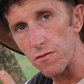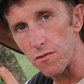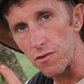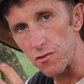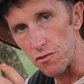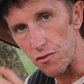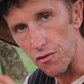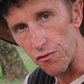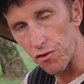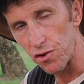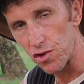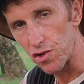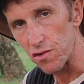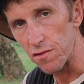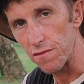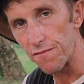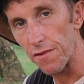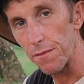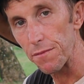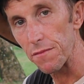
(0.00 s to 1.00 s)
the
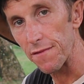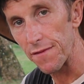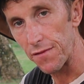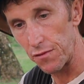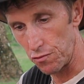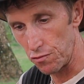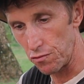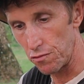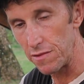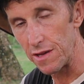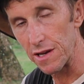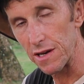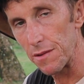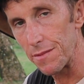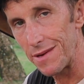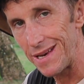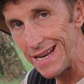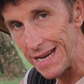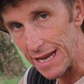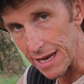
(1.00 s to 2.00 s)
nutrition from the food that
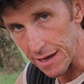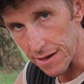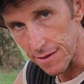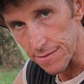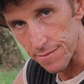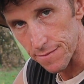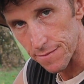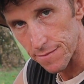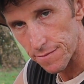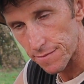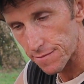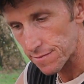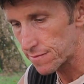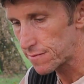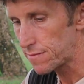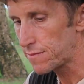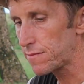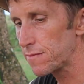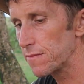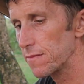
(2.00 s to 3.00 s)
I'm eating.
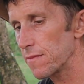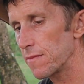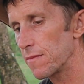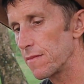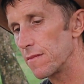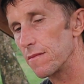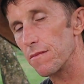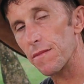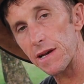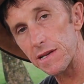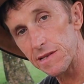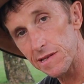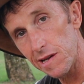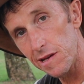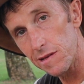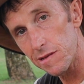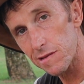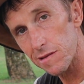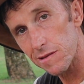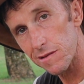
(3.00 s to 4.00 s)
Make
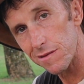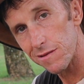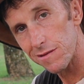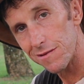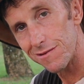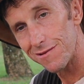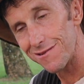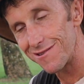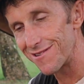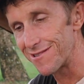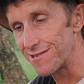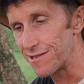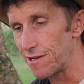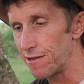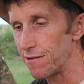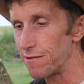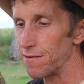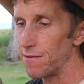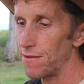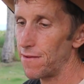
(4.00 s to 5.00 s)
sense?
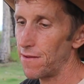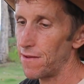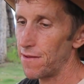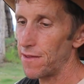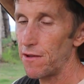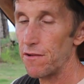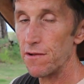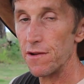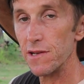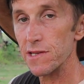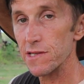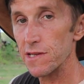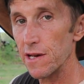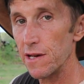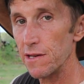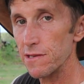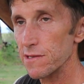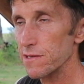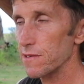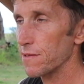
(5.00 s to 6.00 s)
So there it is,
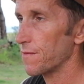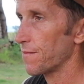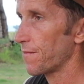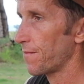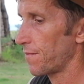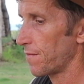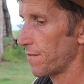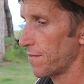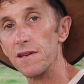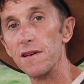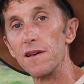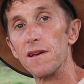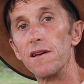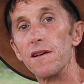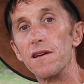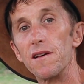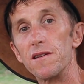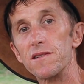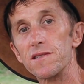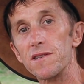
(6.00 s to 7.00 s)
saints.
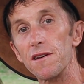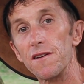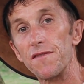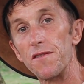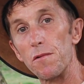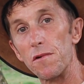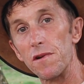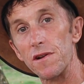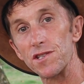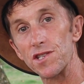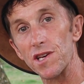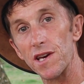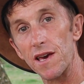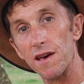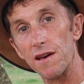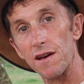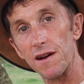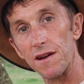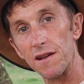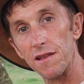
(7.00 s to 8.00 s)
So if you want to check
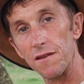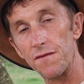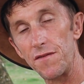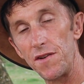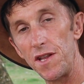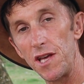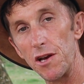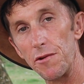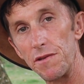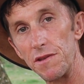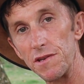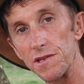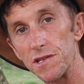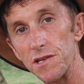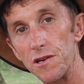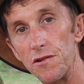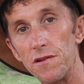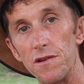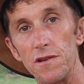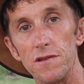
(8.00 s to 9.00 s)
out another video in this
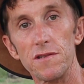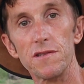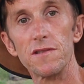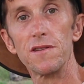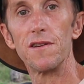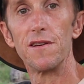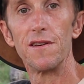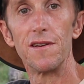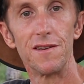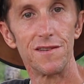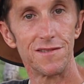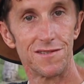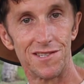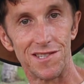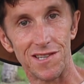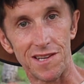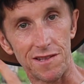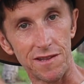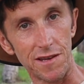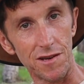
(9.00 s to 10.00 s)
series,
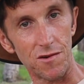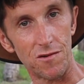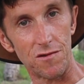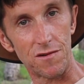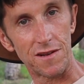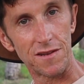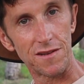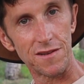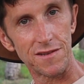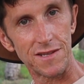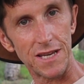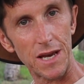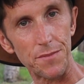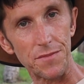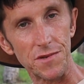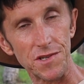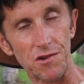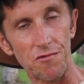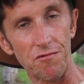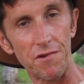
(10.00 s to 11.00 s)
just click or tap
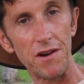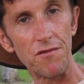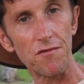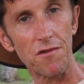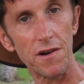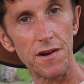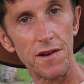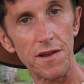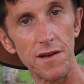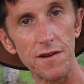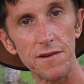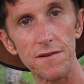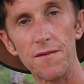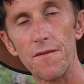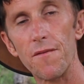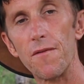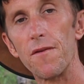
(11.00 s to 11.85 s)
the screen right here,